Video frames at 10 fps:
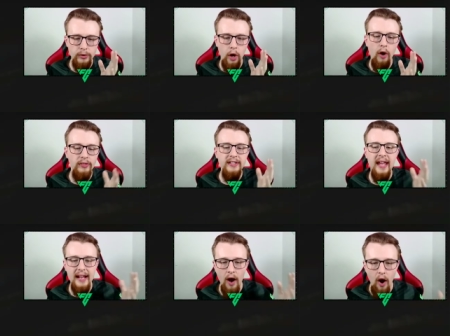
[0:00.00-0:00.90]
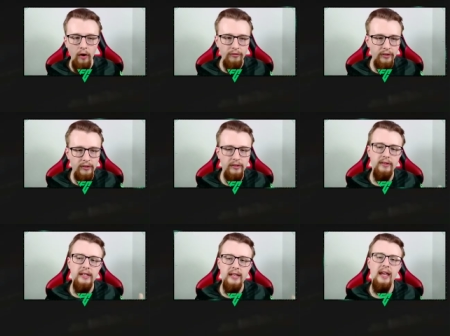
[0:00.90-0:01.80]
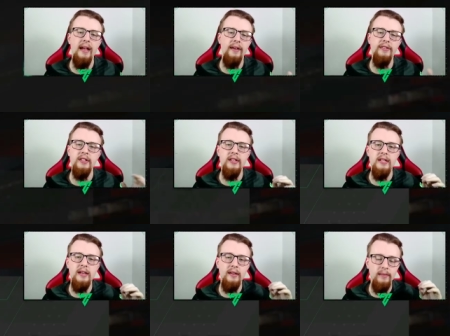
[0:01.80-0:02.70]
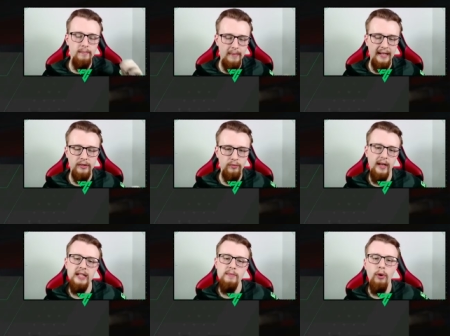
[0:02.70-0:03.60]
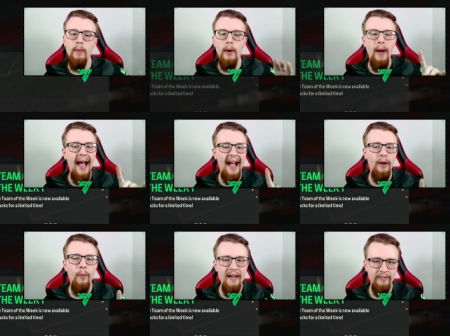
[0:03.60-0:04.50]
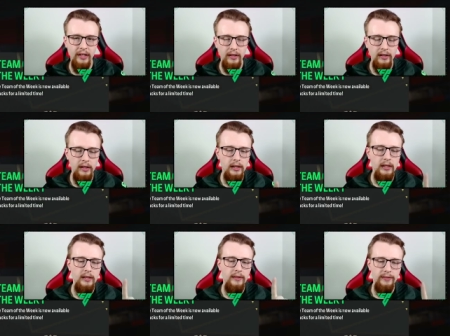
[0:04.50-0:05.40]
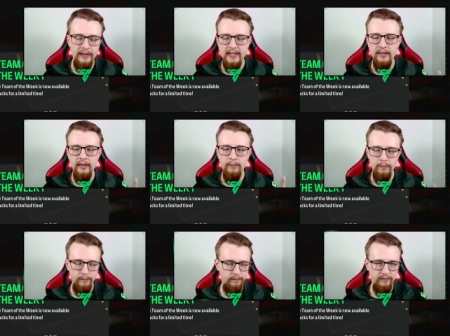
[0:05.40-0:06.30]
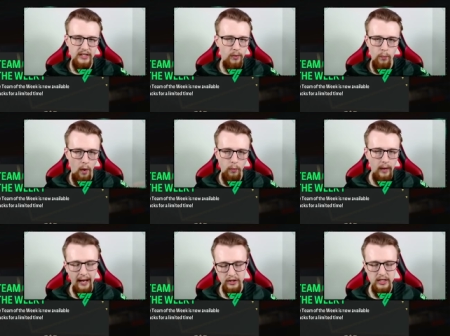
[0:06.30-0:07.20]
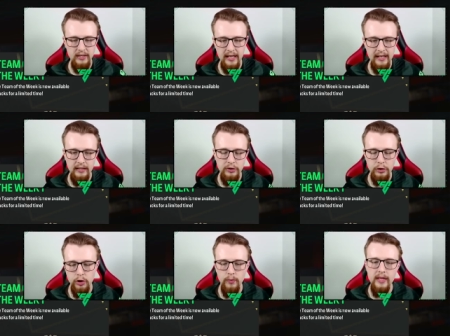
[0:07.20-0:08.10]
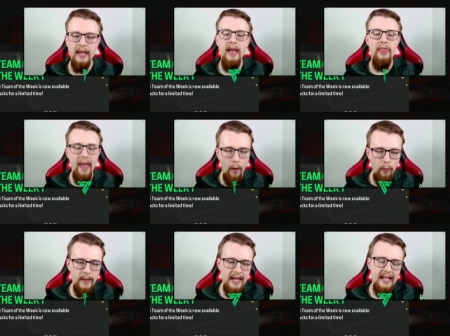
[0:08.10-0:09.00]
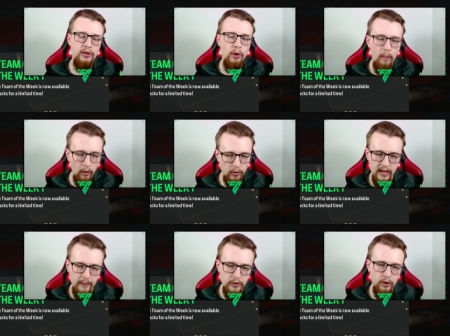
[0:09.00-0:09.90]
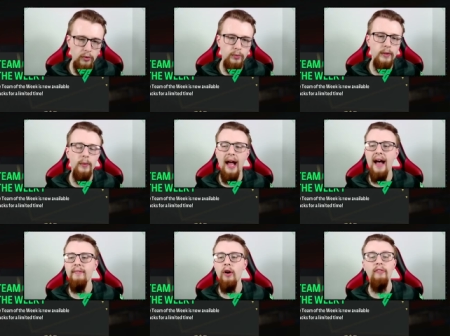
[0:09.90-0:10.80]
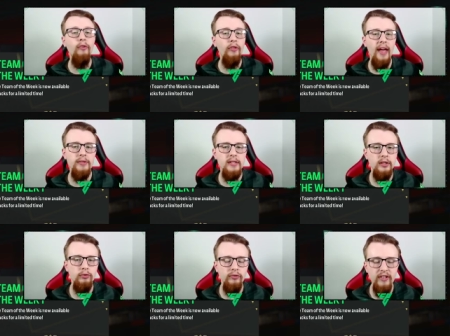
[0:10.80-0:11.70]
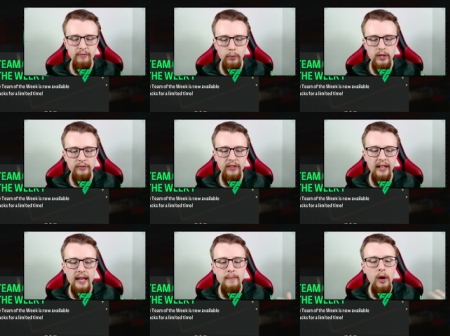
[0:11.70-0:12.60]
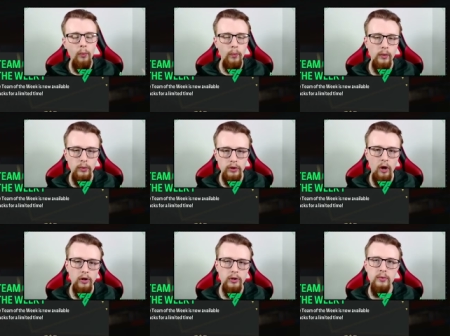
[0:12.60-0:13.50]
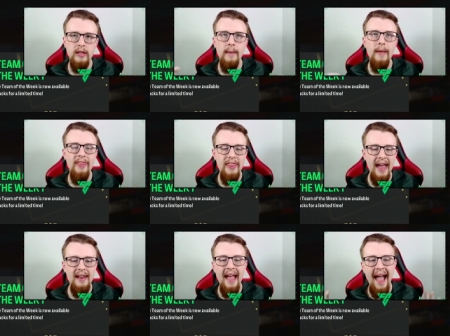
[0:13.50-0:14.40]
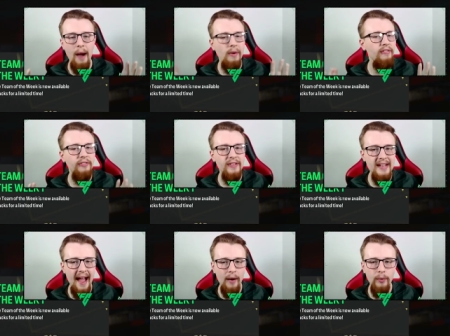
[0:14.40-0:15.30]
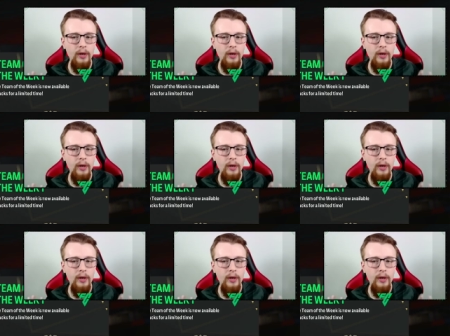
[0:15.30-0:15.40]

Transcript: on the day of EAFC Mad Ready promo. However, this video won't actually contain anything to do with it. That will be in tomorrow's episode. We will have our 4,600 FIFA points for the game. We will start using them then. However, for now,